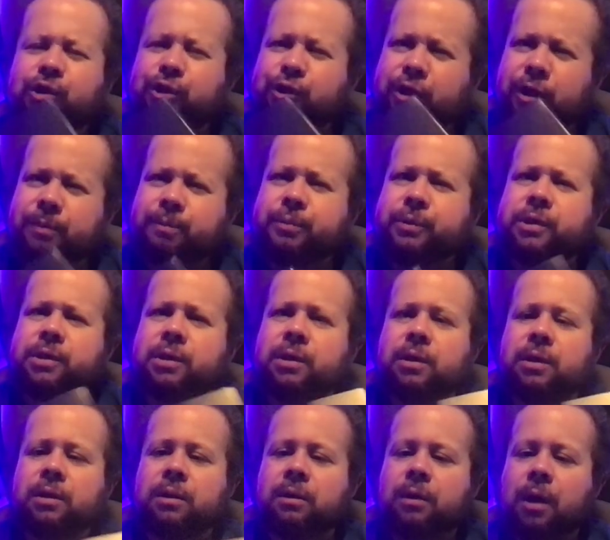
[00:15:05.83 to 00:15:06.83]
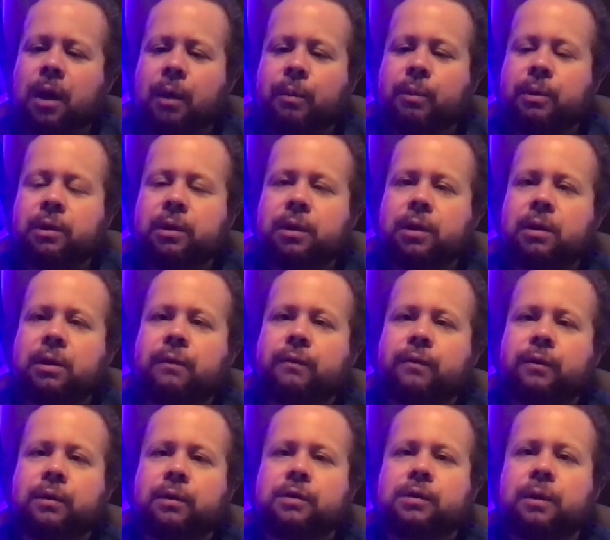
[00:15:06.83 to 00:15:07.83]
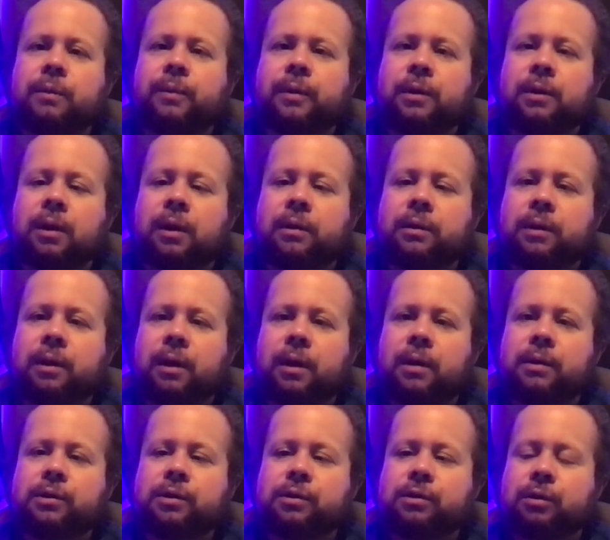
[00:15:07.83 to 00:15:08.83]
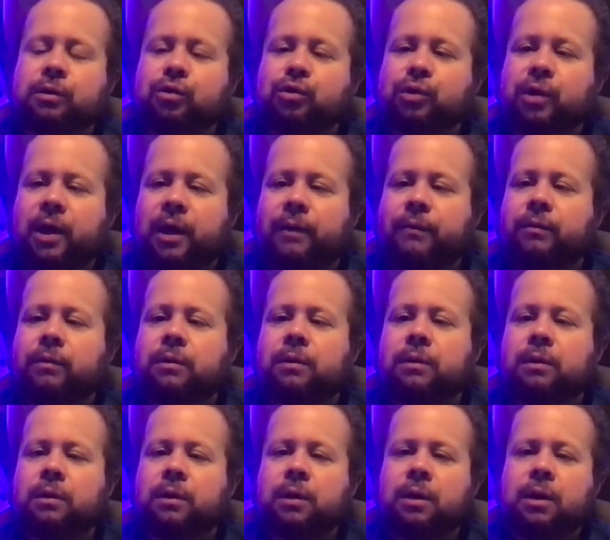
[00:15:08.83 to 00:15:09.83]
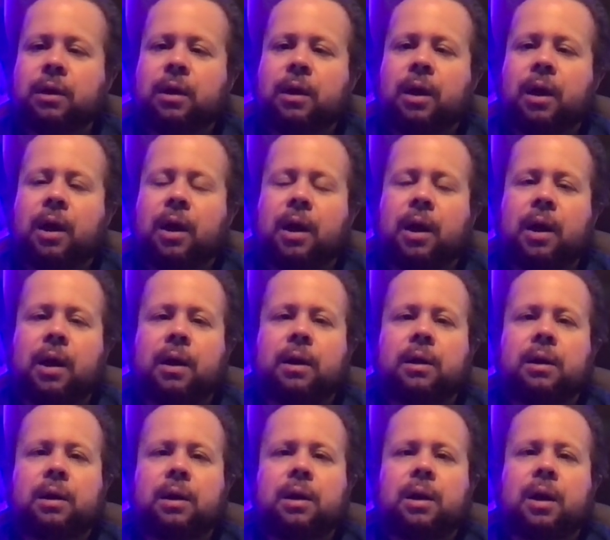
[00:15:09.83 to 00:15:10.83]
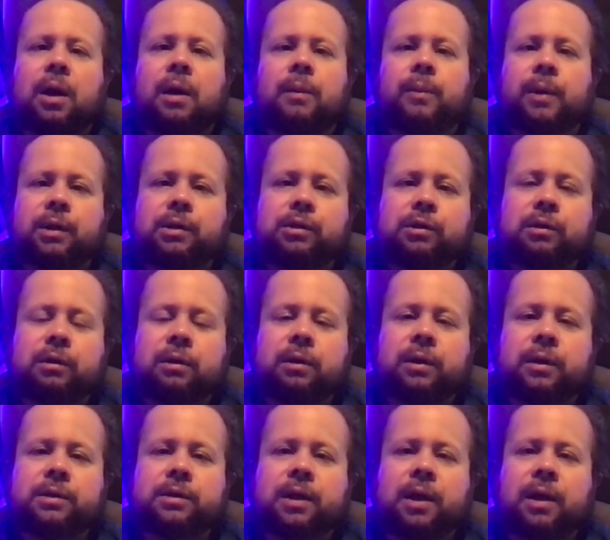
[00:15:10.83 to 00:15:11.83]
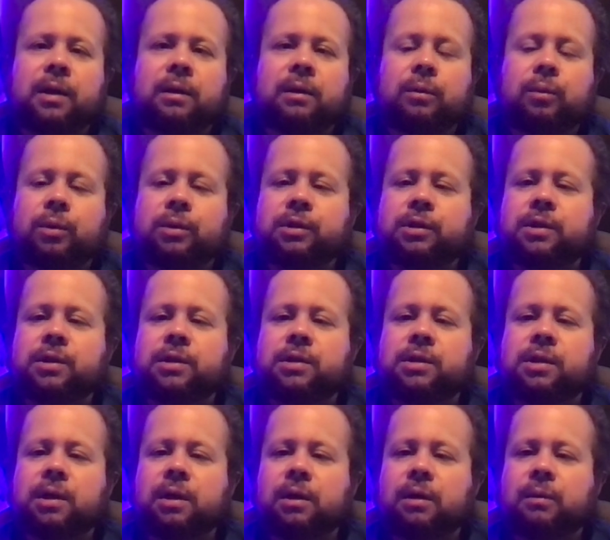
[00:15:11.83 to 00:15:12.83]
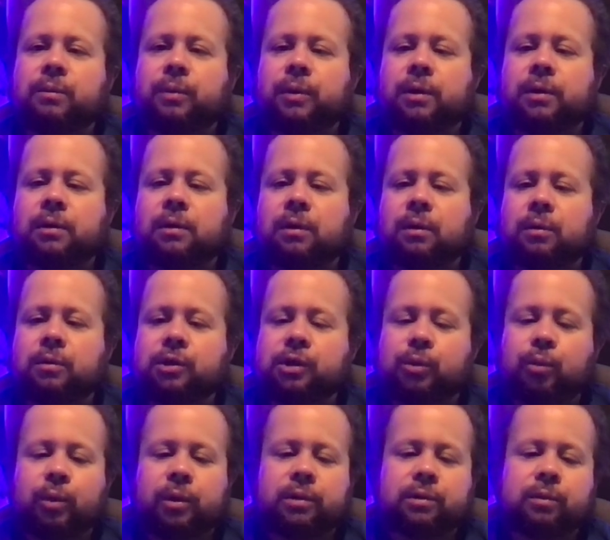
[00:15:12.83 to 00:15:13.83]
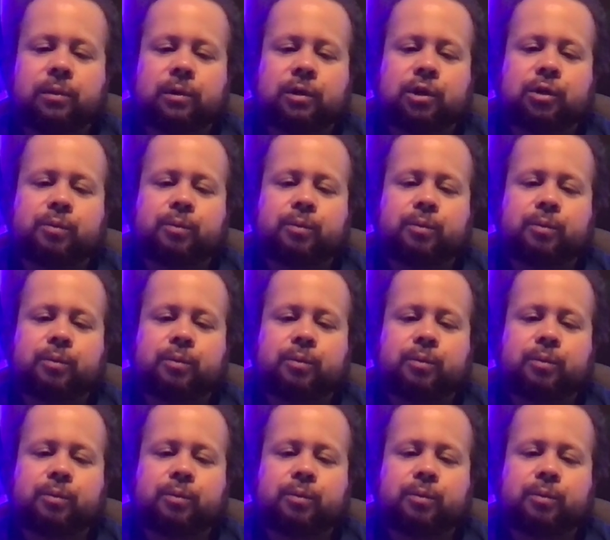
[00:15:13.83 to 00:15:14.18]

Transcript: gypsy, I believe, or something like that. She's a traveler. I'm not sure exactly what she said, but you know, she wanted to.